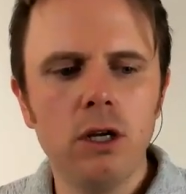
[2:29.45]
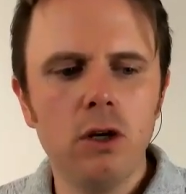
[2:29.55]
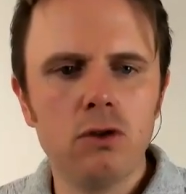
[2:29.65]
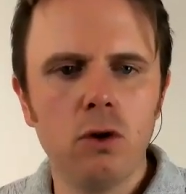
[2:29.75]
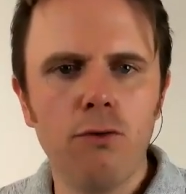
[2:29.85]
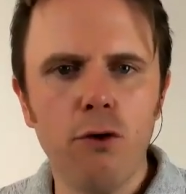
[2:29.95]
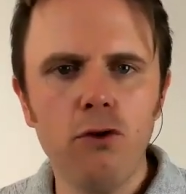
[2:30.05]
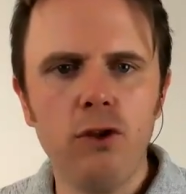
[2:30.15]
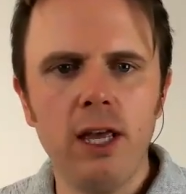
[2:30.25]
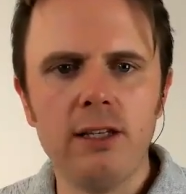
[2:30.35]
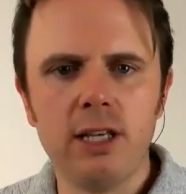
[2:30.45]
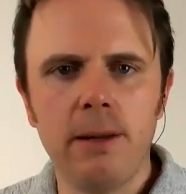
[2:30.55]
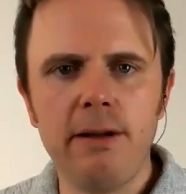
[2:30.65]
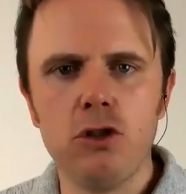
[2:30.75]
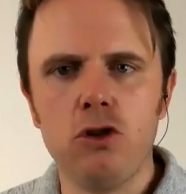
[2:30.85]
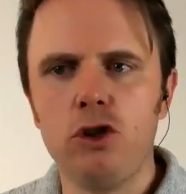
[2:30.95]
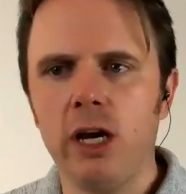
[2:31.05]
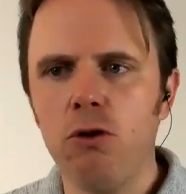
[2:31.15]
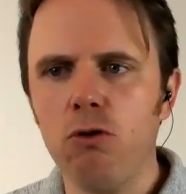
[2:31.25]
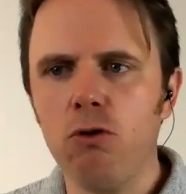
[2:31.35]
So first thing is going to be just
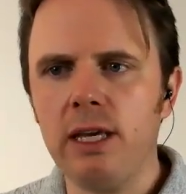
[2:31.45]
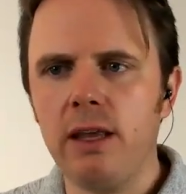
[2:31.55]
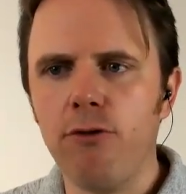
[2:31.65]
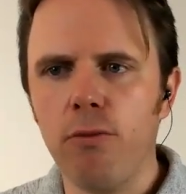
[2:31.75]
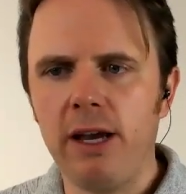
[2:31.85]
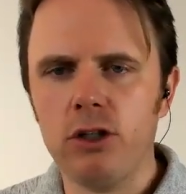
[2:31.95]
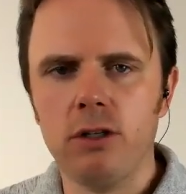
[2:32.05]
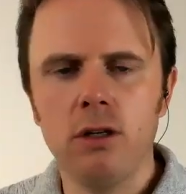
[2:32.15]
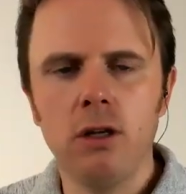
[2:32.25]
generally inflammation.